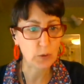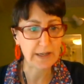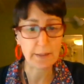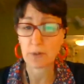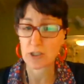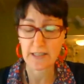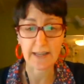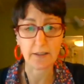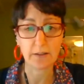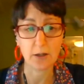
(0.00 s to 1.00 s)

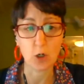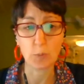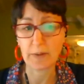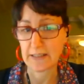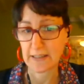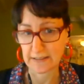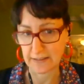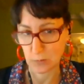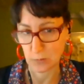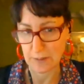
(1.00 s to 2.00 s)
20% opened at
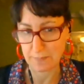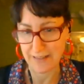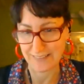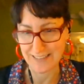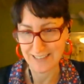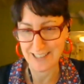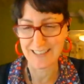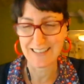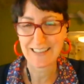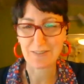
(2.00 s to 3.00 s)
least one
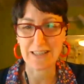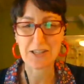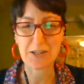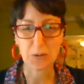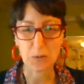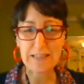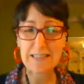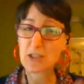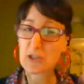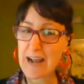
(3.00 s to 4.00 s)
message, which we
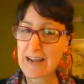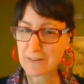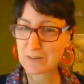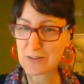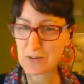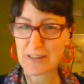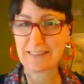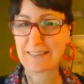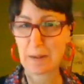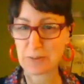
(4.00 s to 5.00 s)
didn't track those two
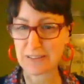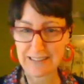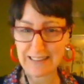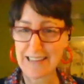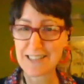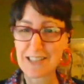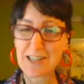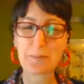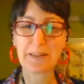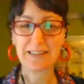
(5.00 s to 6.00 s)
things separately last
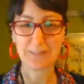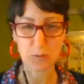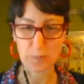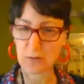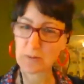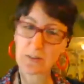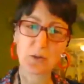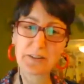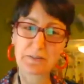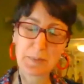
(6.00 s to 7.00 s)
year because opens was a
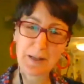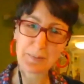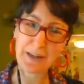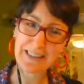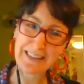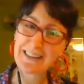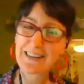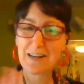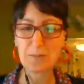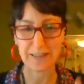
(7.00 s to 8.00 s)
whole different ballpark a year
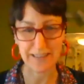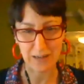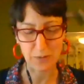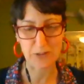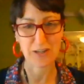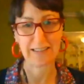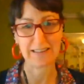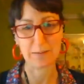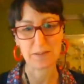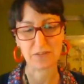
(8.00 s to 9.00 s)
ago, but now we're
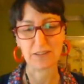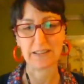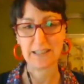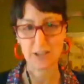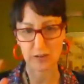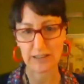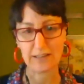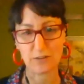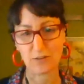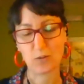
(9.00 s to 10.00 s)
tracking them differently and
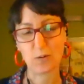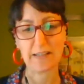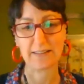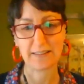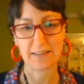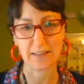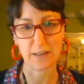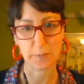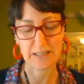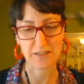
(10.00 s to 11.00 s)
treating those two audiences a
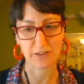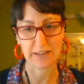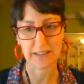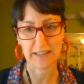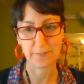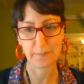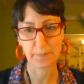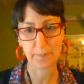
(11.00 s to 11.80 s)
little bit differently.